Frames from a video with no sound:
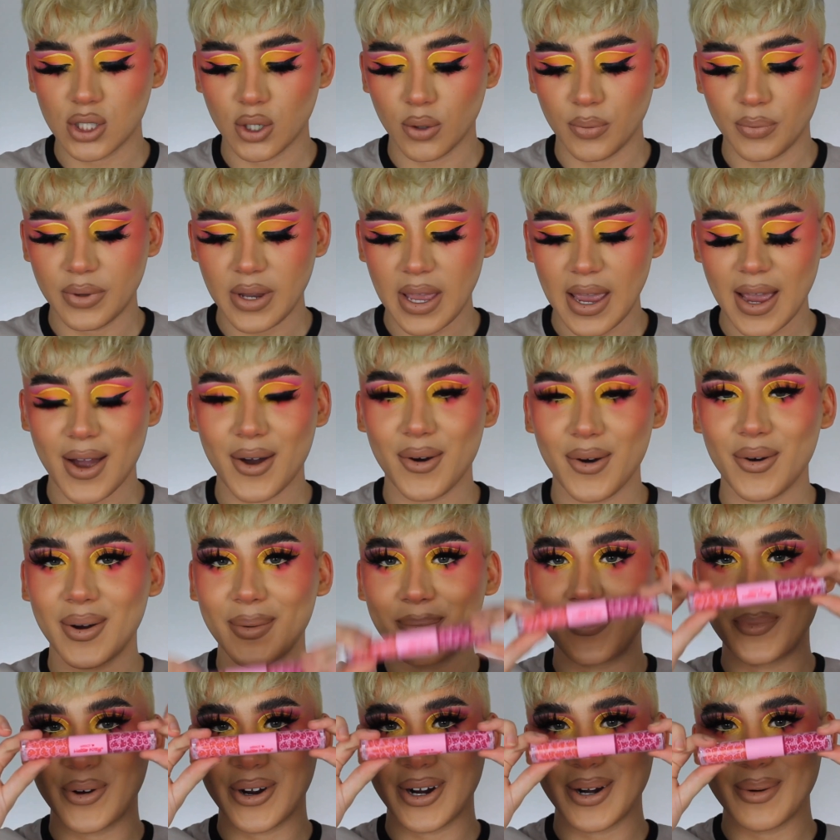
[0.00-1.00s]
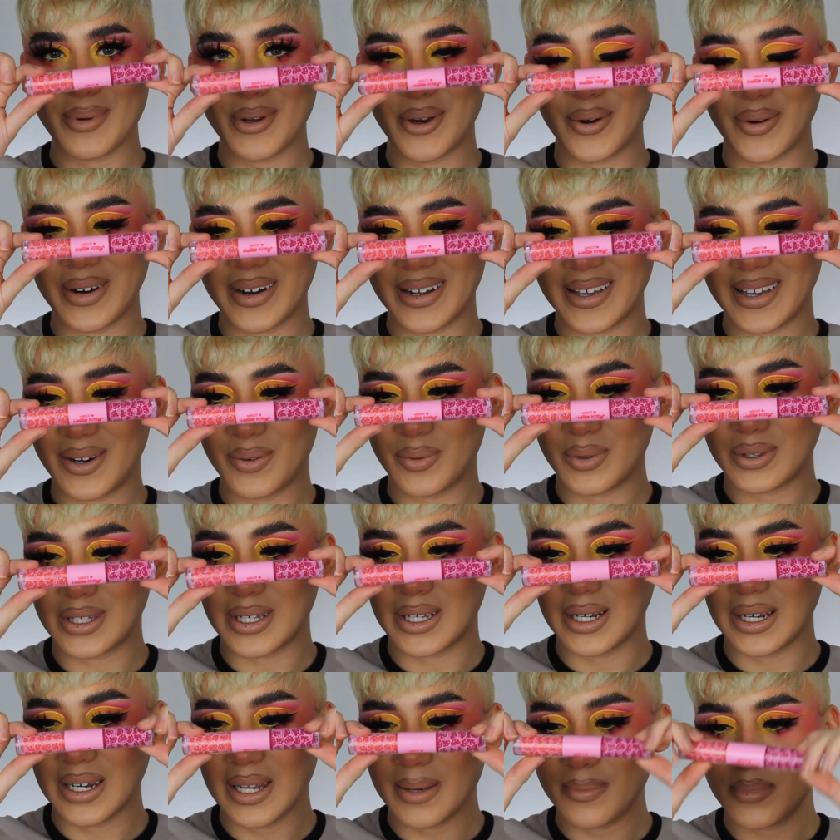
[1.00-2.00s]
So now we're going to be going in with
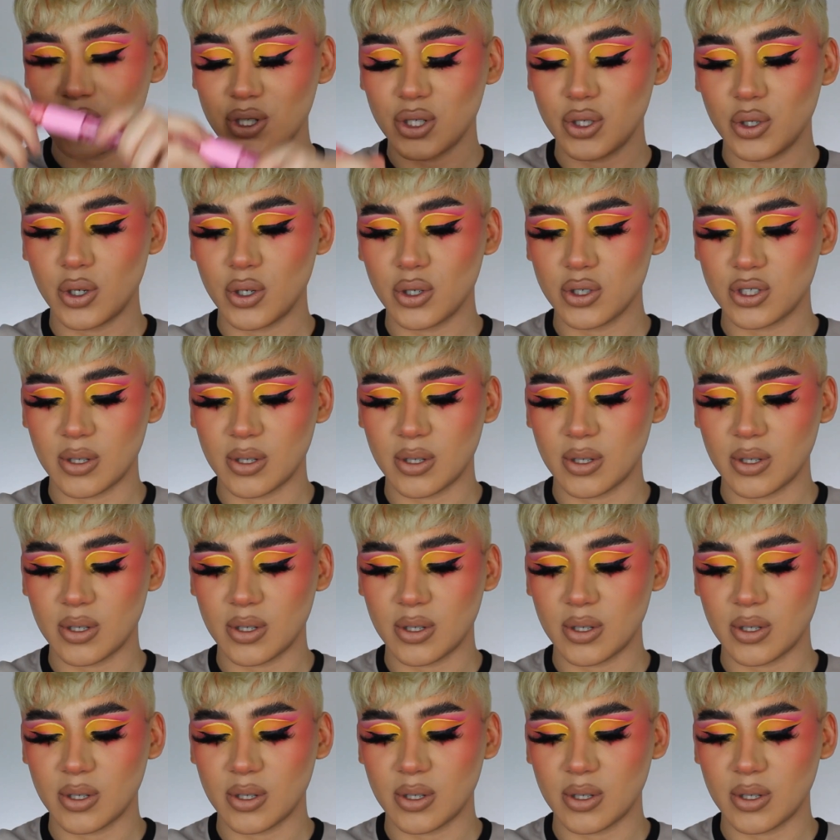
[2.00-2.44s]
the lip duo.